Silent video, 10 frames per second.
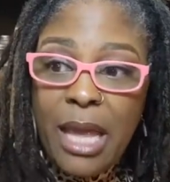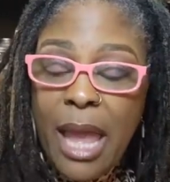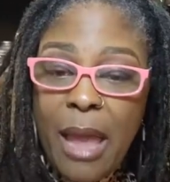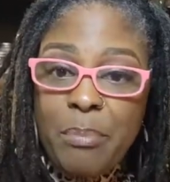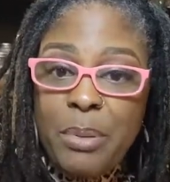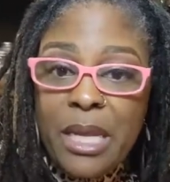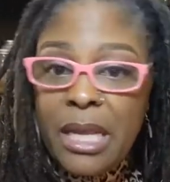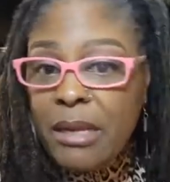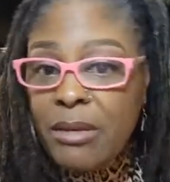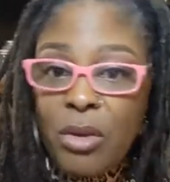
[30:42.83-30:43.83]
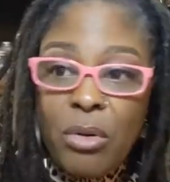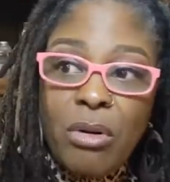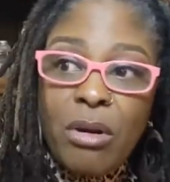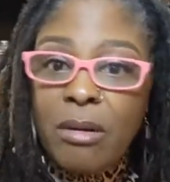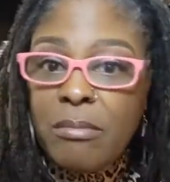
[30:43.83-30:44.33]
and put in
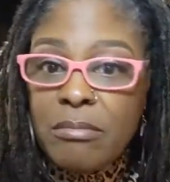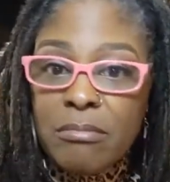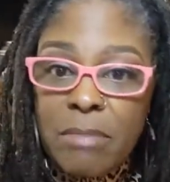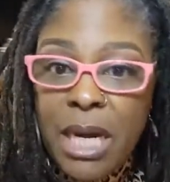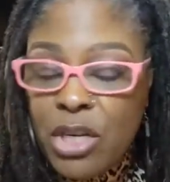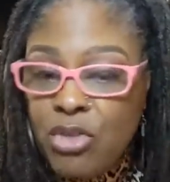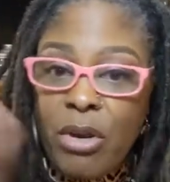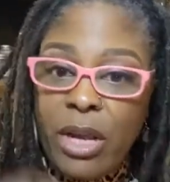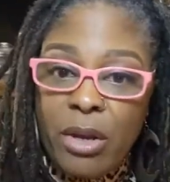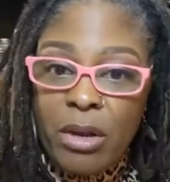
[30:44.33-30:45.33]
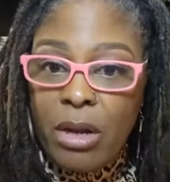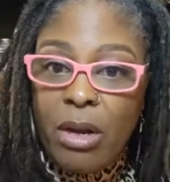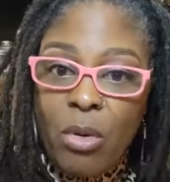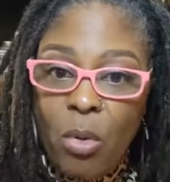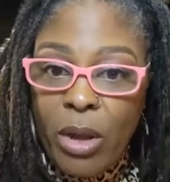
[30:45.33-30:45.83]
your money drawing uh,
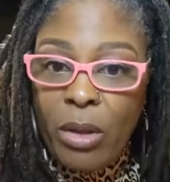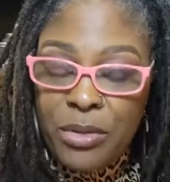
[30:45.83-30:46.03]
oil.